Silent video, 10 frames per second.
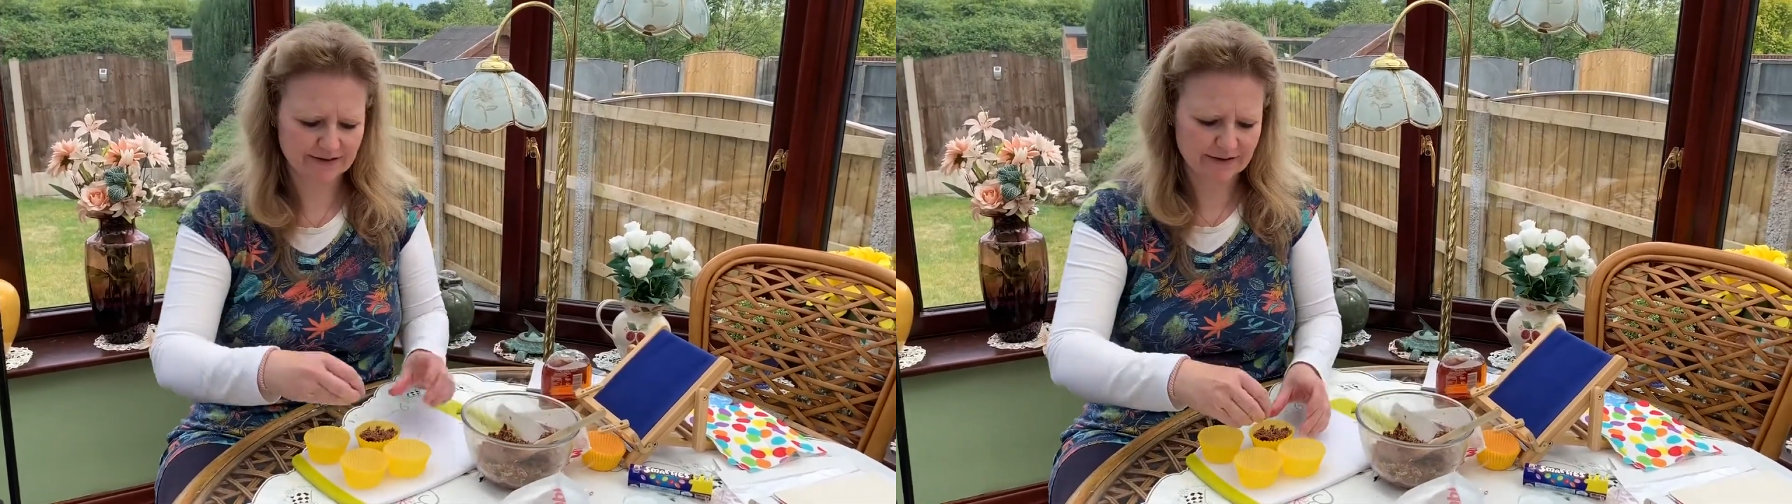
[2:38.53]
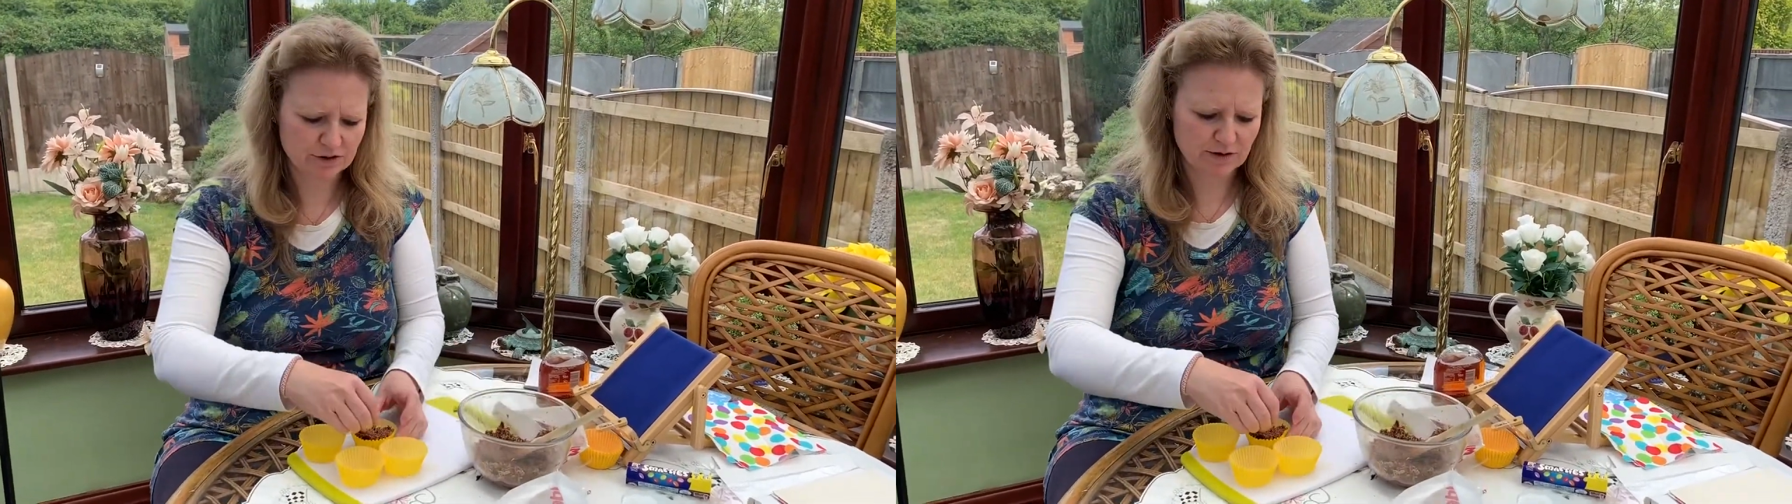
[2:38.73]

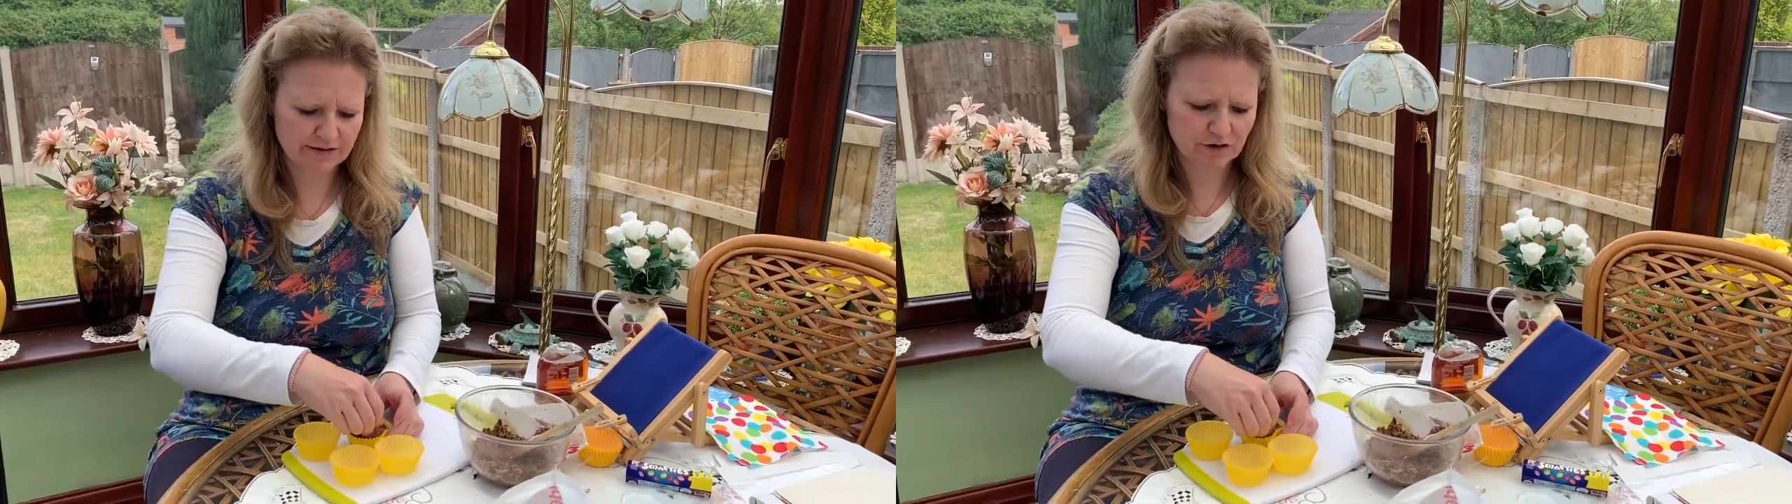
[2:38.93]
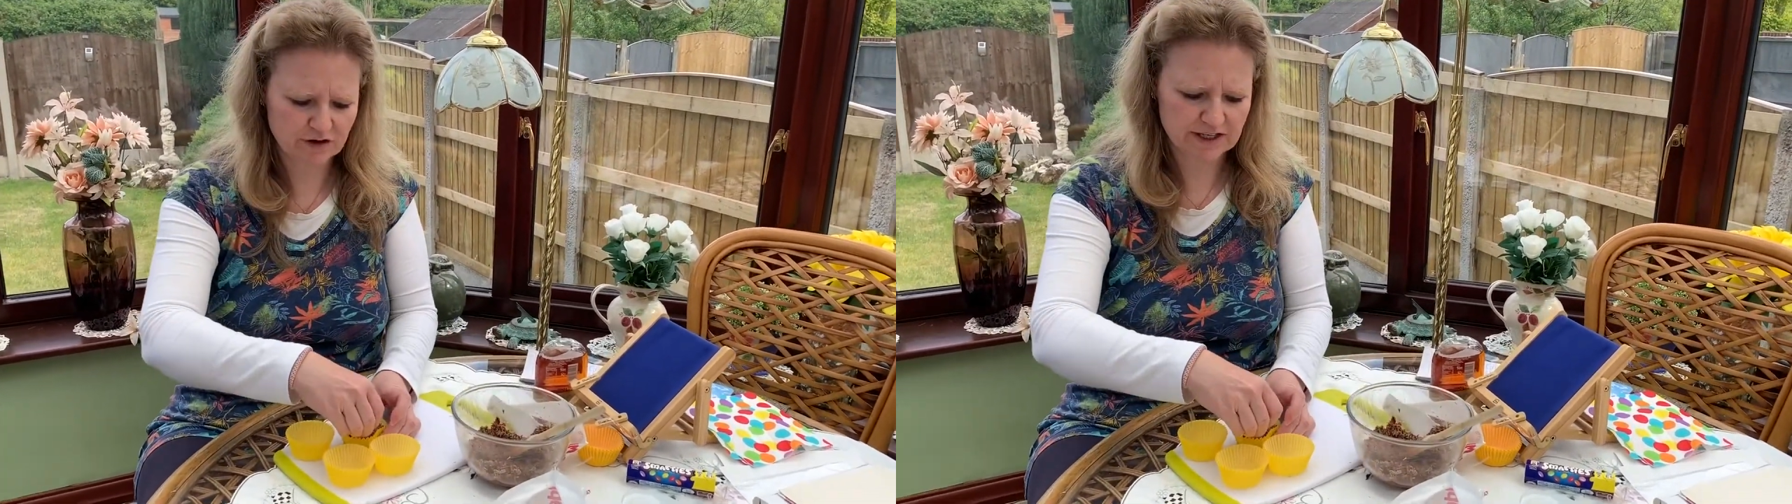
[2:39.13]
So
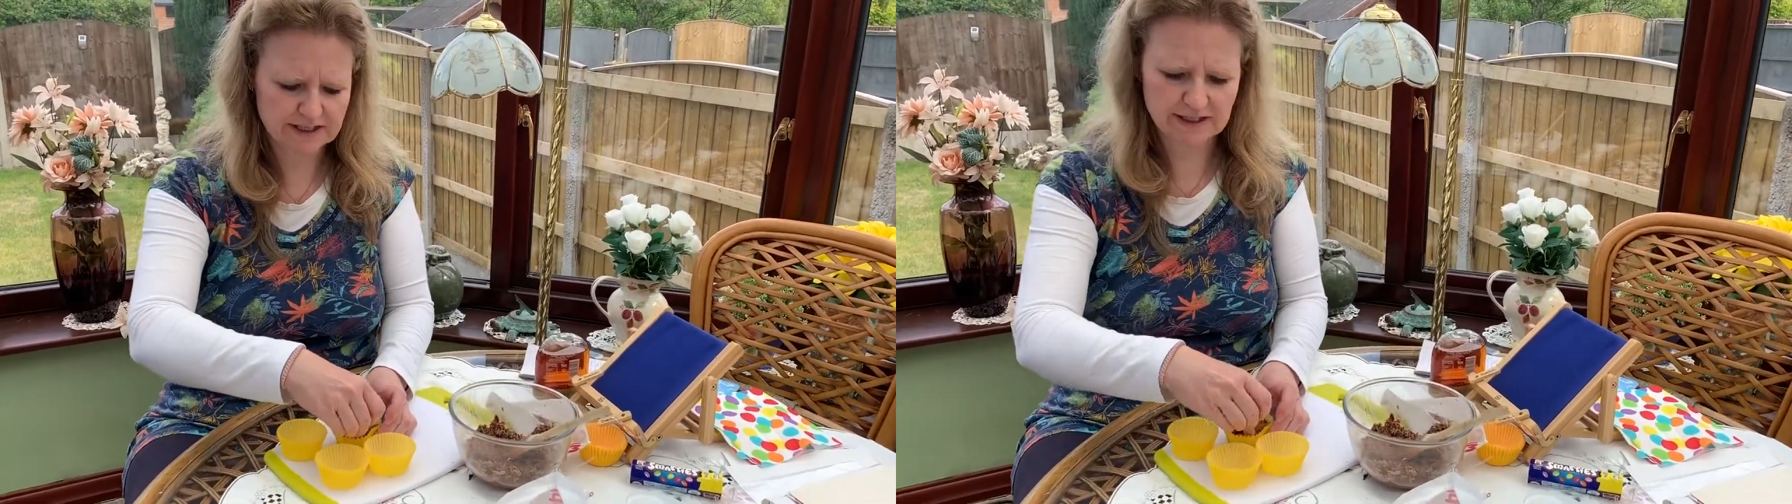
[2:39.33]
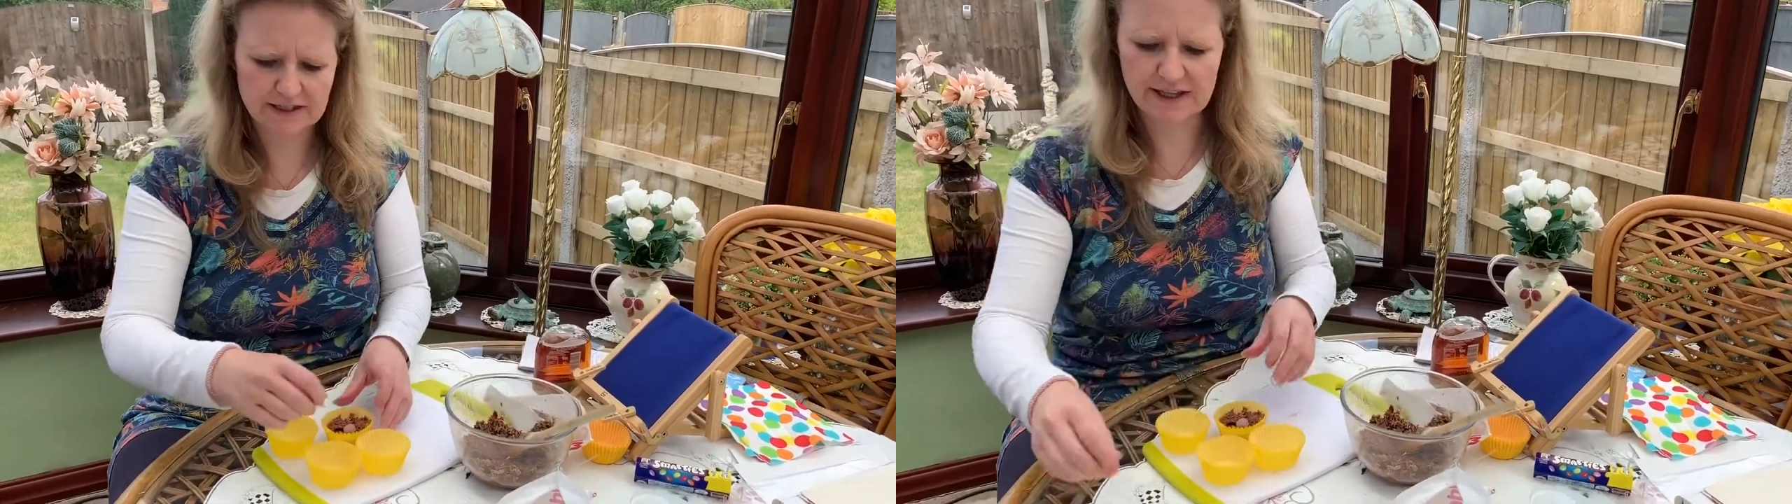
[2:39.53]
I've got these
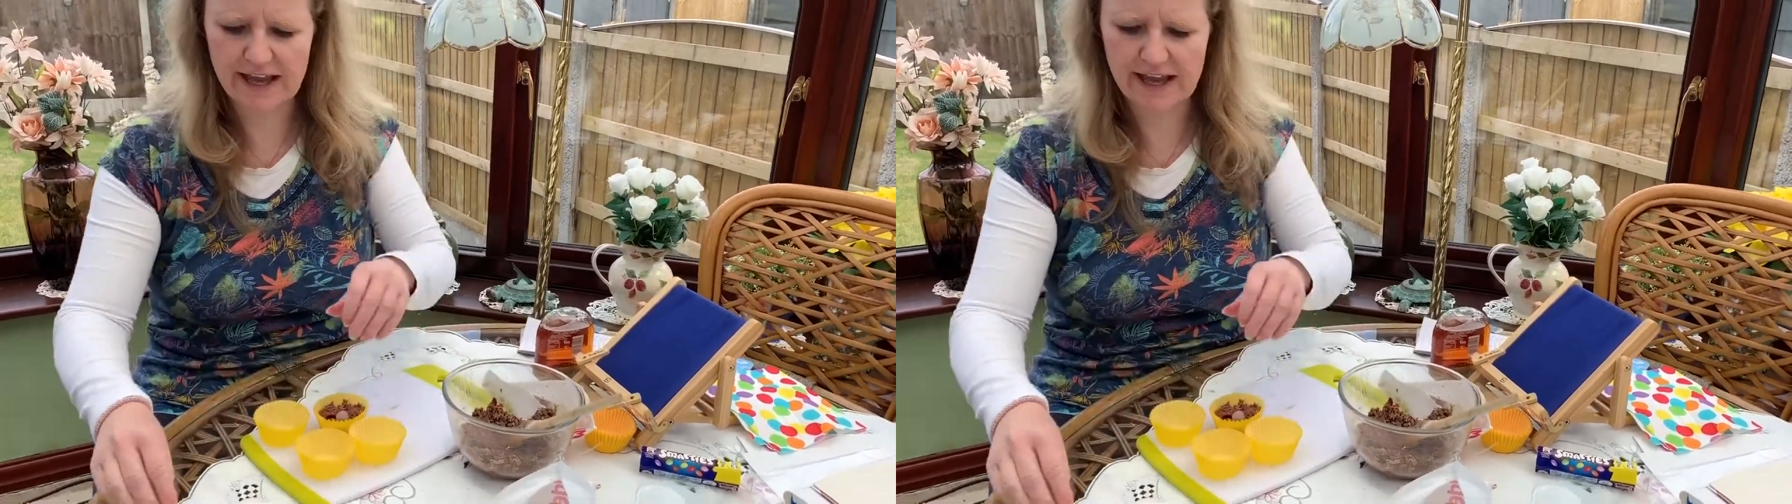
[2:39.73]
little